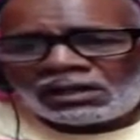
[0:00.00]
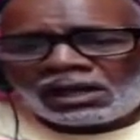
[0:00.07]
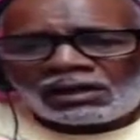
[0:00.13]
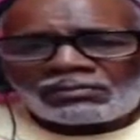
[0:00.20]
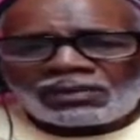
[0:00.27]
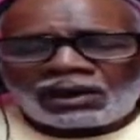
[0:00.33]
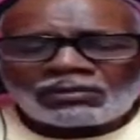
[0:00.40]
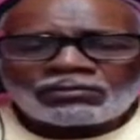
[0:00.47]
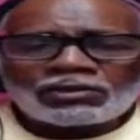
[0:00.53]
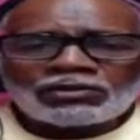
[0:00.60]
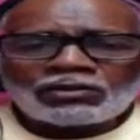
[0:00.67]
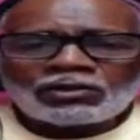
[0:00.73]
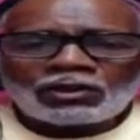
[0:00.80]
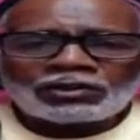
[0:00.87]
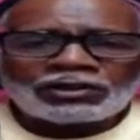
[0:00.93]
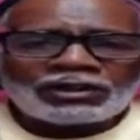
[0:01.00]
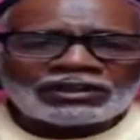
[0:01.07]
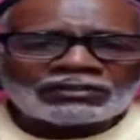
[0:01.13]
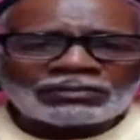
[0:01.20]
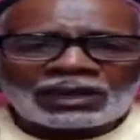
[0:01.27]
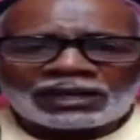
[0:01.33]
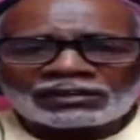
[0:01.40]
How about when you go to
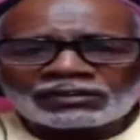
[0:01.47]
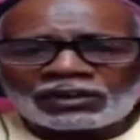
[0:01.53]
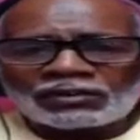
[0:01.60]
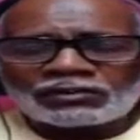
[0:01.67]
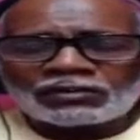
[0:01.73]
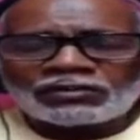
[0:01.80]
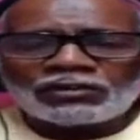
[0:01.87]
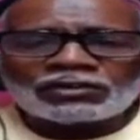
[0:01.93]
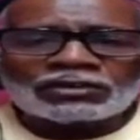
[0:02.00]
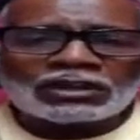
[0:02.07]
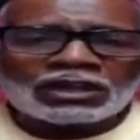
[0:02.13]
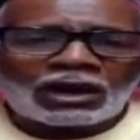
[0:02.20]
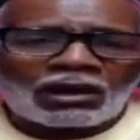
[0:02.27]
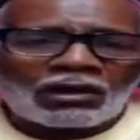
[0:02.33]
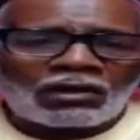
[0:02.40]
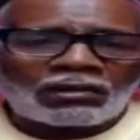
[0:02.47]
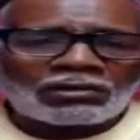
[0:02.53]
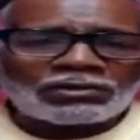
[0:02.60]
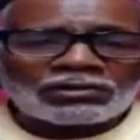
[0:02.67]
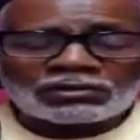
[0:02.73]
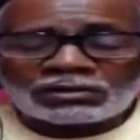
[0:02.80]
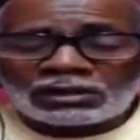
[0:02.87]
these black churches, you see
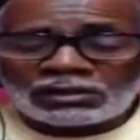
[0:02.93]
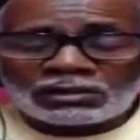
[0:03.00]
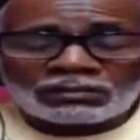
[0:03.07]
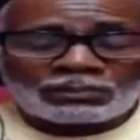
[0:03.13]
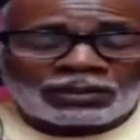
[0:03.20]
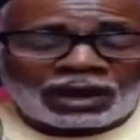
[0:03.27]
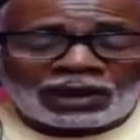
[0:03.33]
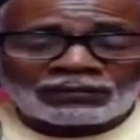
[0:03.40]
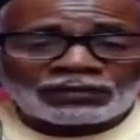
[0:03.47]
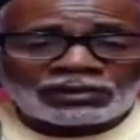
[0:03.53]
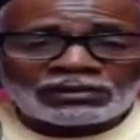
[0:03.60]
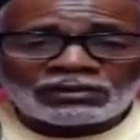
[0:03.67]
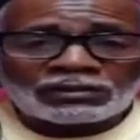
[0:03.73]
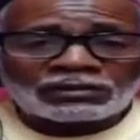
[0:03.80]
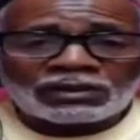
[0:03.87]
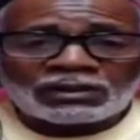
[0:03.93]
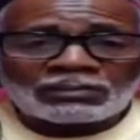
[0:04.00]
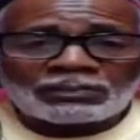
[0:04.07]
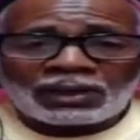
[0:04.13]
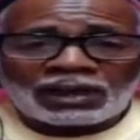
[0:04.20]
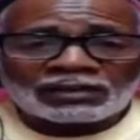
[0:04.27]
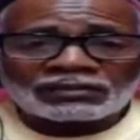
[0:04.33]
the prophet, you see the
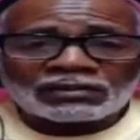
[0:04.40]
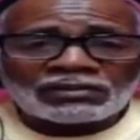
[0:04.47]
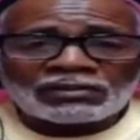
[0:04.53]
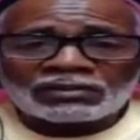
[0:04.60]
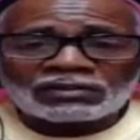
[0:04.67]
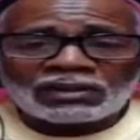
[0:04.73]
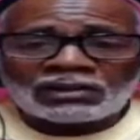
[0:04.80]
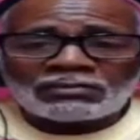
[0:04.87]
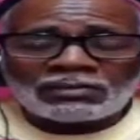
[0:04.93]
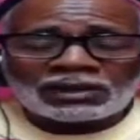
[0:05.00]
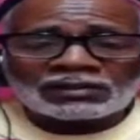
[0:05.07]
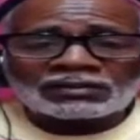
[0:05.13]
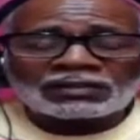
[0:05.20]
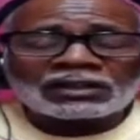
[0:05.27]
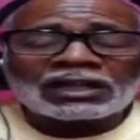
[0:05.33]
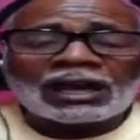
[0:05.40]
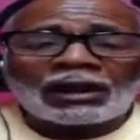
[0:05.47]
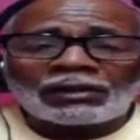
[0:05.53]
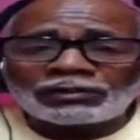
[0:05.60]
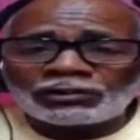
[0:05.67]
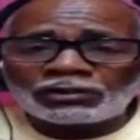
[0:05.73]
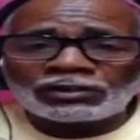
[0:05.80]
pastor, and you see the minister. They
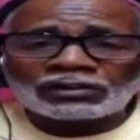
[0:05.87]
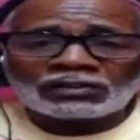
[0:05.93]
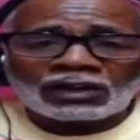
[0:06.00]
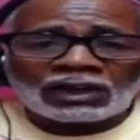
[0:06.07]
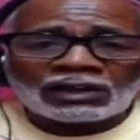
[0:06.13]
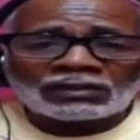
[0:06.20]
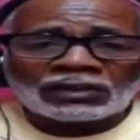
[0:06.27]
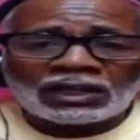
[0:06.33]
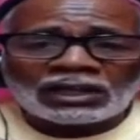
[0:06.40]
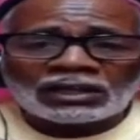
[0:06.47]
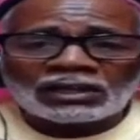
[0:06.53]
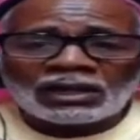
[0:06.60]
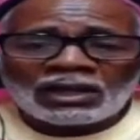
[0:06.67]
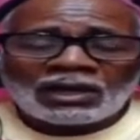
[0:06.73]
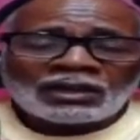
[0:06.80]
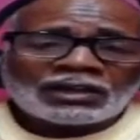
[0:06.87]
all doing the same thing.